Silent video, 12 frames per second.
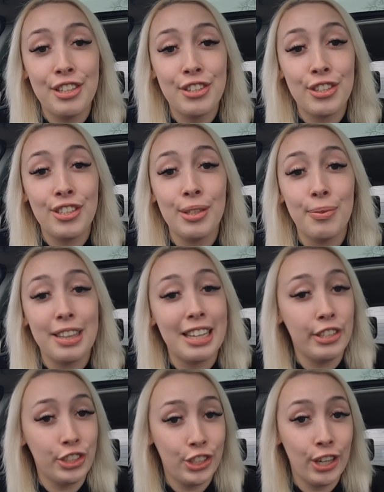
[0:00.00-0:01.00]
to do with
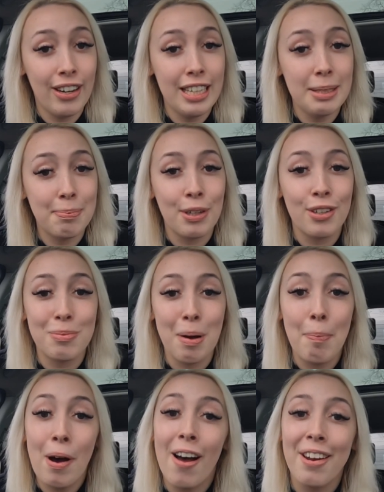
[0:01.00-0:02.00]
insurance because my
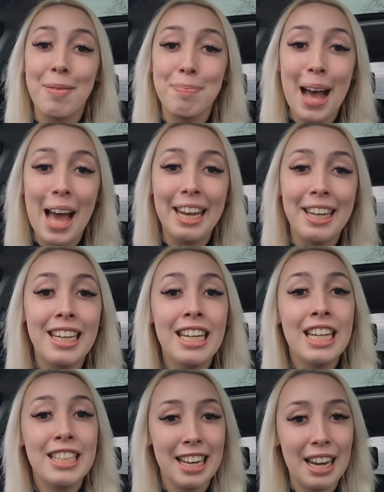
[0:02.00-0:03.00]
partner Ben
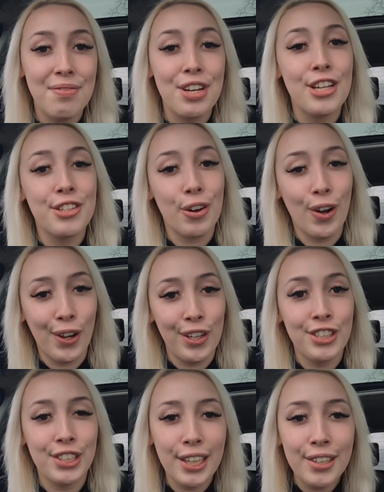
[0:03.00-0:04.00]
delivers on a
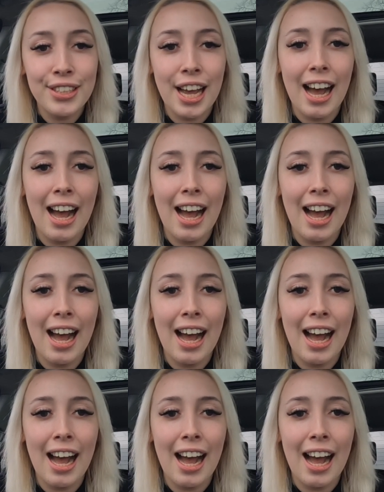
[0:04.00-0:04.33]
scooter.